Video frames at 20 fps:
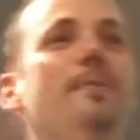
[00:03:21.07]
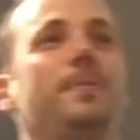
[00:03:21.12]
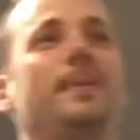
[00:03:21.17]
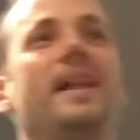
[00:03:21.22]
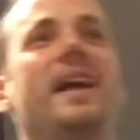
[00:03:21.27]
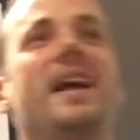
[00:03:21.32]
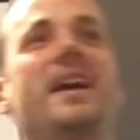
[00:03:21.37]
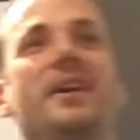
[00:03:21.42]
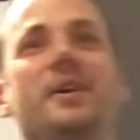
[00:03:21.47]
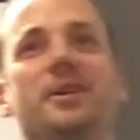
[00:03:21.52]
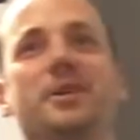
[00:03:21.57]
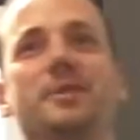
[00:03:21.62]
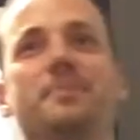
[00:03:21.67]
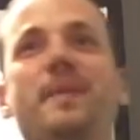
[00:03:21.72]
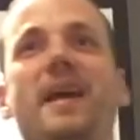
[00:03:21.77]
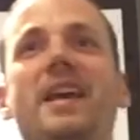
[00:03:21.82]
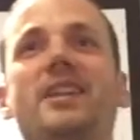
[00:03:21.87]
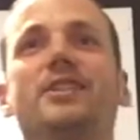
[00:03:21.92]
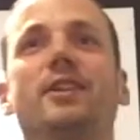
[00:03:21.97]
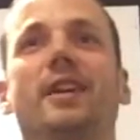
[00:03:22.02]
players
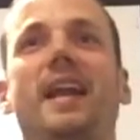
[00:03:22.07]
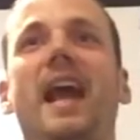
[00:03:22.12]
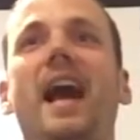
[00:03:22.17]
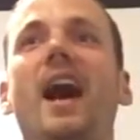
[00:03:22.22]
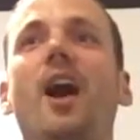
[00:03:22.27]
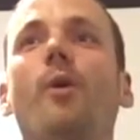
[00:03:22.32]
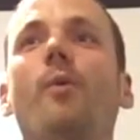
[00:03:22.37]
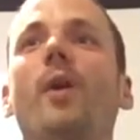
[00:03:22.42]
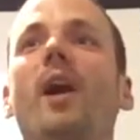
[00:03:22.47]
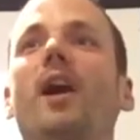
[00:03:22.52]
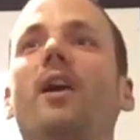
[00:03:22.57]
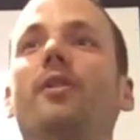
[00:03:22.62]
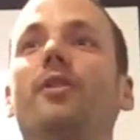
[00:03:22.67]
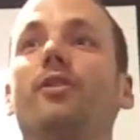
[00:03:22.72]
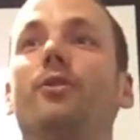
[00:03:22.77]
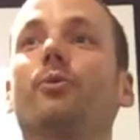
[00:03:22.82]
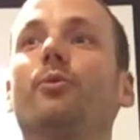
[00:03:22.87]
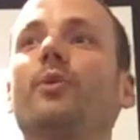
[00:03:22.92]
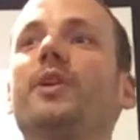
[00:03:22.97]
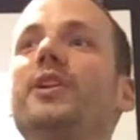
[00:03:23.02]
based on how well
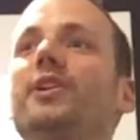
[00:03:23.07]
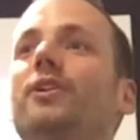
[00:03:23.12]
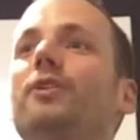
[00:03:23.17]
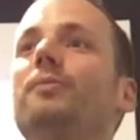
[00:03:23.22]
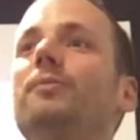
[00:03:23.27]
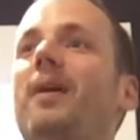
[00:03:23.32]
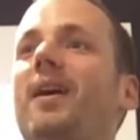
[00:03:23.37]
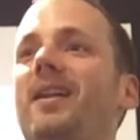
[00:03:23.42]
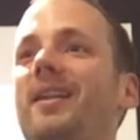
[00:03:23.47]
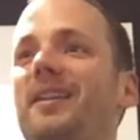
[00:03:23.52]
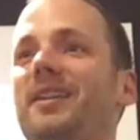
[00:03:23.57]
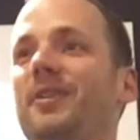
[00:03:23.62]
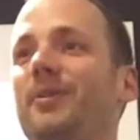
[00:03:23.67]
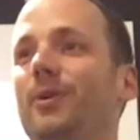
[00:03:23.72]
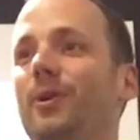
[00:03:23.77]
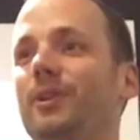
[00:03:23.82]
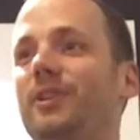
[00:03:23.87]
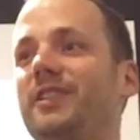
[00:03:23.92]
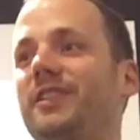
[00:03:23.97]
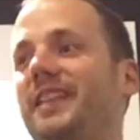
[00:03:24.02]
the real
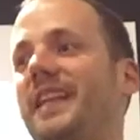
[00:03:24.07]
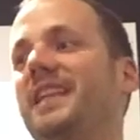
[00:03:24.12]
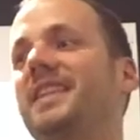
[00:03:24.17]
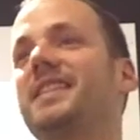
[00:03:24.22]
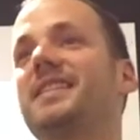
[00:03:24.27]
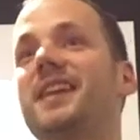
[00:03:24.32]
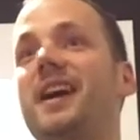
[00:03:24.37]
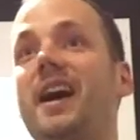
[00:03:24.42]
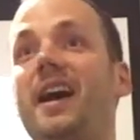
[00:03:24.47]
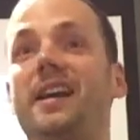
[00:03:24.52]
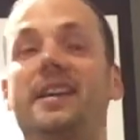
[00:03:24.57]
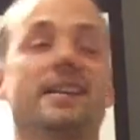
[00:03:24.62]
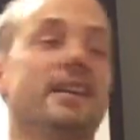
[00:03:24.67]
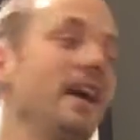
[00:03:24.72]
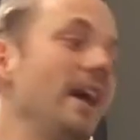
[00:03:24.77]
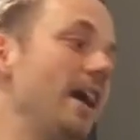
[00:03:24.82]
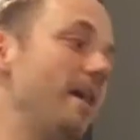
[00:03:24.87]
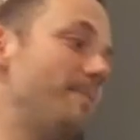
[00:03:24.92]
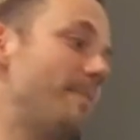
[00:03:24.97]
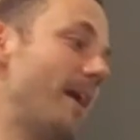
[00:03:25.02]
molecules they designed
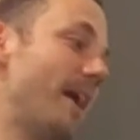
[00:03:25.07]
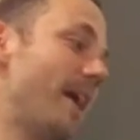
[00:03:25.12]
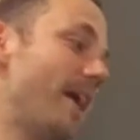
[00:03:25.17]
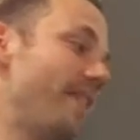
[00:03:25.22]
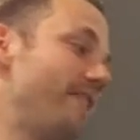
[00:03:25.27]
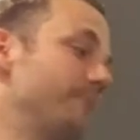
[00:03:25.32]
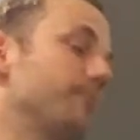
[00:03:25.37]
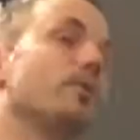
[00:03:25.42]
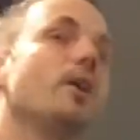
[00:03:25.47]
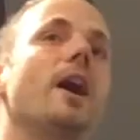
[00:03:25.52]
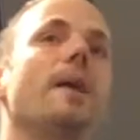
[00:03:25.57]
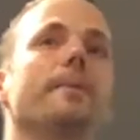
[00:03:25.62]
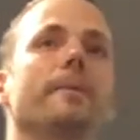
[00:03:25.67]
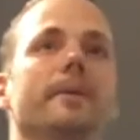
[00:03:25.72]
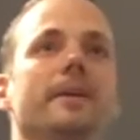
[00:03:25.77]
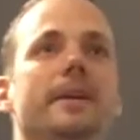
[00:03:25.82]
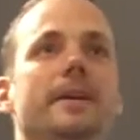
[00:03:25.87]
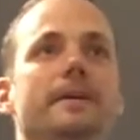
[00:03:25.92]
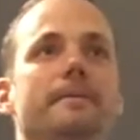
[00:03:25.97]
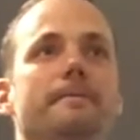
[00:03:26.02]
behave
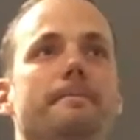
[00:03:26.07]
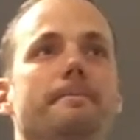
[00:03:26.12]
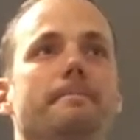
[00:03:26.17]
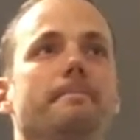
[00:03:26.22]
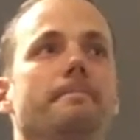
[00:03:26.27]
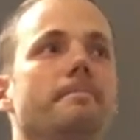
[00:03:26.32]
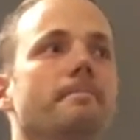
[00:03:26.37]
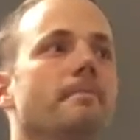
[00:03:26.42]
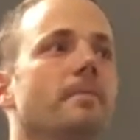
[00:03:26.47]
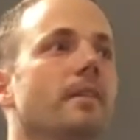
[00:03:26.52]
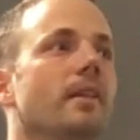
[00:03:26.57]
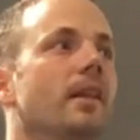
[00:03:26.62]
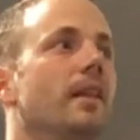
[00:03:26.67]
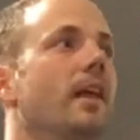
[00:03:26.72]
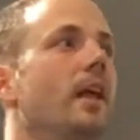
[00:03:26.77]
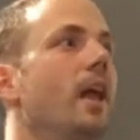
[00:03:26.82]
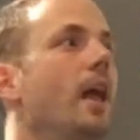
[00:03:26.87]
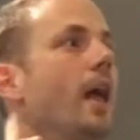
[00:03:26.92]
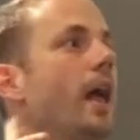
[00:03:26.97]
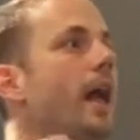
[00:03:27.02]
properly.
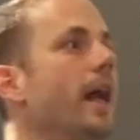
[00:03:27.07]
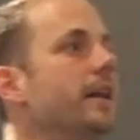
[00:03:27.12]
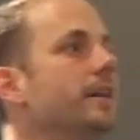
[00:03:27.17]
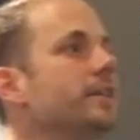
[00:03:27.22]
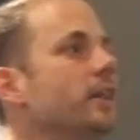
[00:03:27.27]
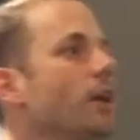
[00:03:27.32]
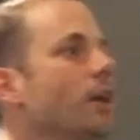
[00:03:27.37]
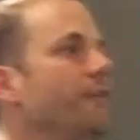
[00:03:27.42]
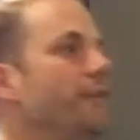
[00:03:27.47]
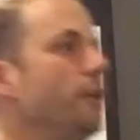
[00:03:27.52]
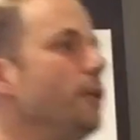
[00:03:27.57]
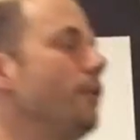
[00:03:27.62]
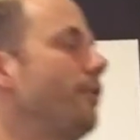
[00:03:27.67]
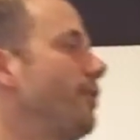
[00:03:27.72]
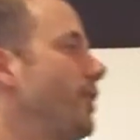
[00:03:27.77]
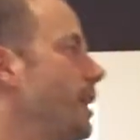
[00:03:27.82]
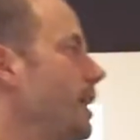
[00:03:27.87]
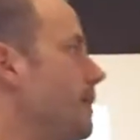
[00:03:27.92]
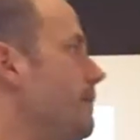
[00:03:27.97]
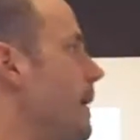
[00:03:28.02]
And so if you
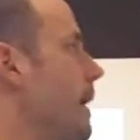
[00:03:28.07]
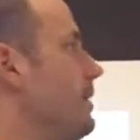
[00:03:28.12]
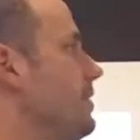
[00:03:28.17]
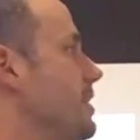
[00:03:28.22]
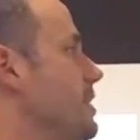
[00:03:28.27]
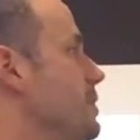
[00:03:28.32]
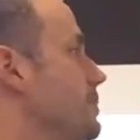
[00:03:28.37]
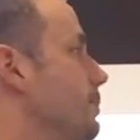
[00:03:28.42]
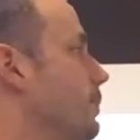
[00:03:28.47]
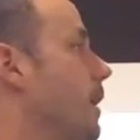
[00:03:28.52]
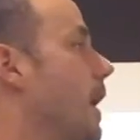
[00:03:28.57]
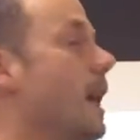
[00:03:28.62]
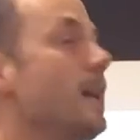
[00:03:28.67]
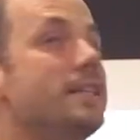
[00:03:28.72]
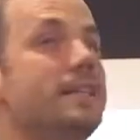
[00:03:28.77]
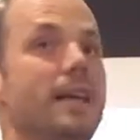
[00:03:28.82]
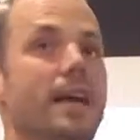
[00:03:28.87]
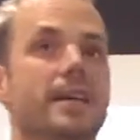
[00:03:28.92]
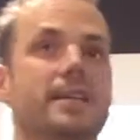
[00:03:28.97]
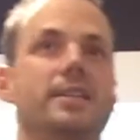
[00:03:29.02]
think about this
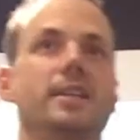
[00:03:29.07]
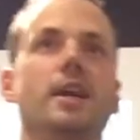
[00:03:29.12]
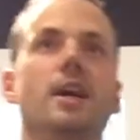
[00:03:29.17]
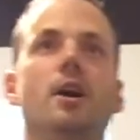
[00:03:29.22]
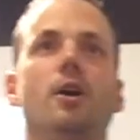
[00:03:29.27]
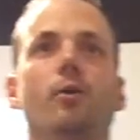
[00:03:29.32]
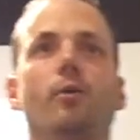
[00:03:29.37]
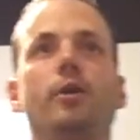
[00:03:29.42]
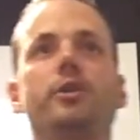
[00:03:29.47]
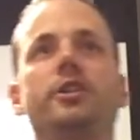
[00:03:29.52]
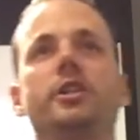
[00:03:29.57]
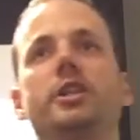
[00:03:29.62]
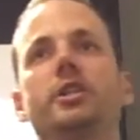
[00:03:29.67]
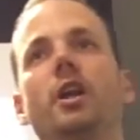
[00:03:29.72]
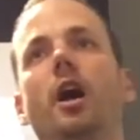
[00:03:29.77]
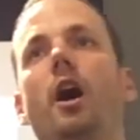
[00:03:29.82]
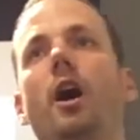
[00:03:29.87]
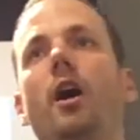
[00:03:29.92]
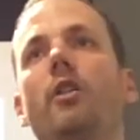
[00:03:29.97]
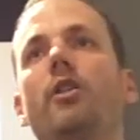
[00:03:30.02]
process, which is
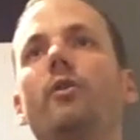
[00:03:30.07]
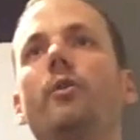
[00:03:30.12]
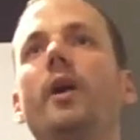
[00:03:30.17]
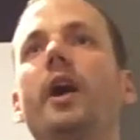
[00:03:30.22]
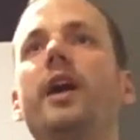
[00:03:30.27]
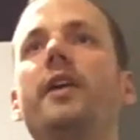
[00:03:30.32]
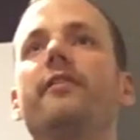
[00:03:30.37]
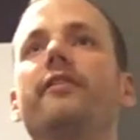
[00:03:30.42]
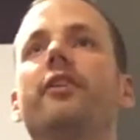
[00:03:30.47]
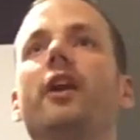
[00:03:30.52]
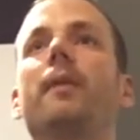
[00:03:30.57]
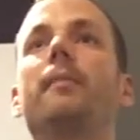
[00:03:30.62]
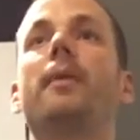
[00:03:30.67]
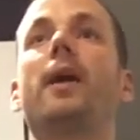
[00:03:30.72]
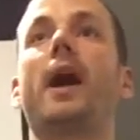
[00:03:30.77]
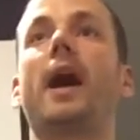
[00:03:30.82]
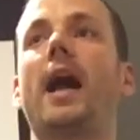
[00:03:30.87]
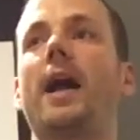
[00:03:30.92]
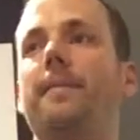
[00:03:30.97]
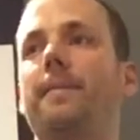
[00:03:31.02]
all the way from
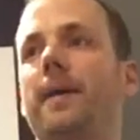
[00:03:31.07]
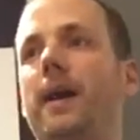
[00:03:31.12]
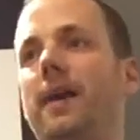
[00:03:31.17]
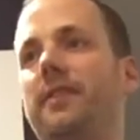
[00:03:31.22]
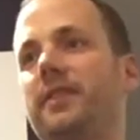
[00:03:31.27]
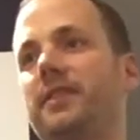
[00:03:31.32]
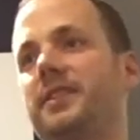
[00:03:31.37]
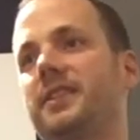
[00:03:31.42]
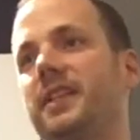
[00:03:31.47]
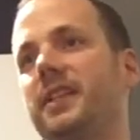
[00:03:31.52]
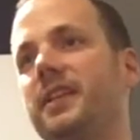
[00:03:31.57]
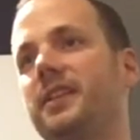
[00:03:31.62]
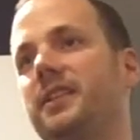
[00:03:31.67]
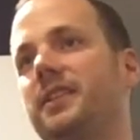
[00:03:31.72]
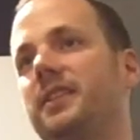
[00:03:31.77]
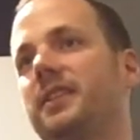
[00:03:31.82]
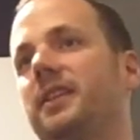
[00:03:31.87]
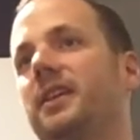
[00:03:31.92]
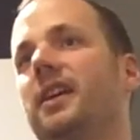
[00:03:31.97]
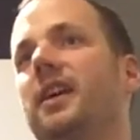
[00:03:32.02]

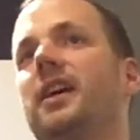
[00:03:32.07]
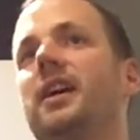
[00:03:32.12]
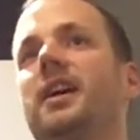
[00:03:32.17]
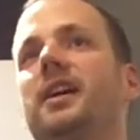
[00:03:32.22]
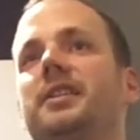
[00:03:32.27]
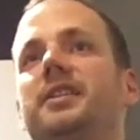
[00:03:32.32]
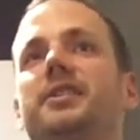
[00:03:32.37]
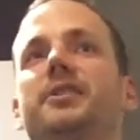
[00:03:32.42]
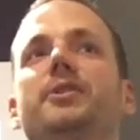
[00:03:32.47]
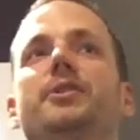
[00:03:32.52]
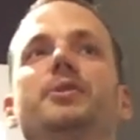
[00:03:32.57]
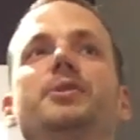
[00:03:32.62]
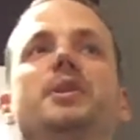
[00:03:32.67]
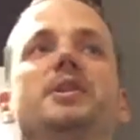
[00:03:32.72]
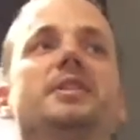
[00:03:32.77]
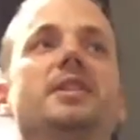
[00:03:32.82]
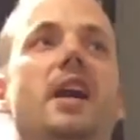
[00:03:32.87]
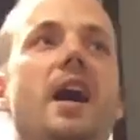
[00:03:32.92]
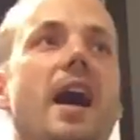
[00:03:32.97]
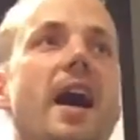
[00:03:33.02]
hypothesis to
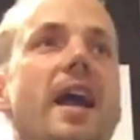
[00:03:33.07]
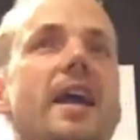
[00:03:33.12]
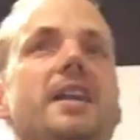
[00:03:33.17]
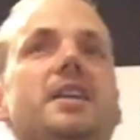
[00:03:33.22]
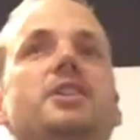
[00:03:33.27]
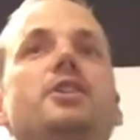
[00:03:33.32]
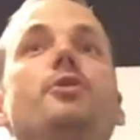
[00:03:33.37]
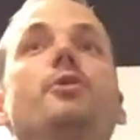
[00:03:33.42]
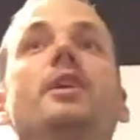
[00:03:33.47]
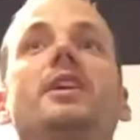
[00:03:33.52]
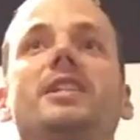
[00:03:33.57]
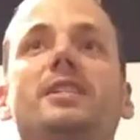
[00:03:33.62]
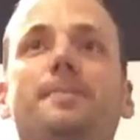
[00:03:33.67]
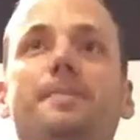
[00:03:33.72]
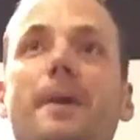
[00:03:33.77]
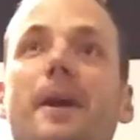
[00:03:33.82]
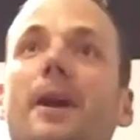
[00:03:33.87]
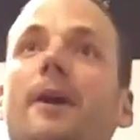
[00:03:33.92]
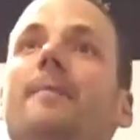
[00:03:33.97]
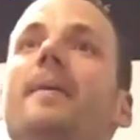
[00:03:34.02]
design to
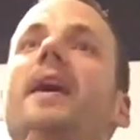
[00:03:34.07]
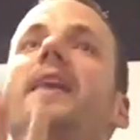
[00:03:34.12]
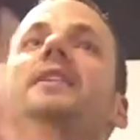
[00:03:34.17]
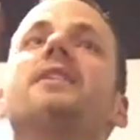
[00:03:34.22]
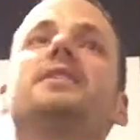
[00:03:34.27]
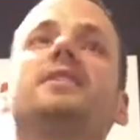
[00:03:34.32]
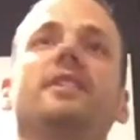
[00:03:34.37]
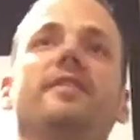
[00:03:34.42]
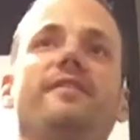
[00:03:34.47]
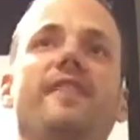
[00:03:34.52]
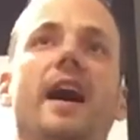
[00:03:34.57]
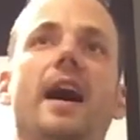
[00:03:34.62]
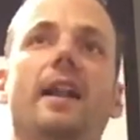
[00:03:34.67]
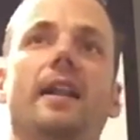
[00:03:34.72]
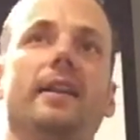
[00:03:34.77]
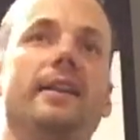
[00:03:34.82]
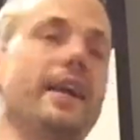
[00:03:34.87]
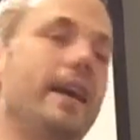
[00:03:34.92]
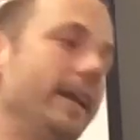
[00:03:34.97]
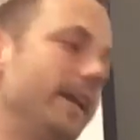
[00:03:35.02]
experiment to
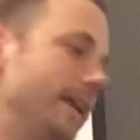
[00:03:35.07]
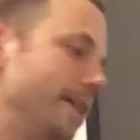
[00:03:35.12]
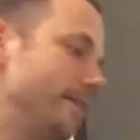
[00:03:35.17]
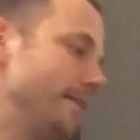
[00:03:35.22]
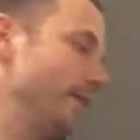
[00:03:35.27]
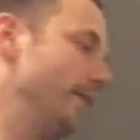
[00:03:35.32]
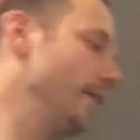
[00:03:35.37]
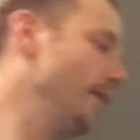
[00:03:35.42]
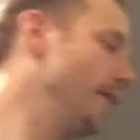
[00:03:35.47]
validate it,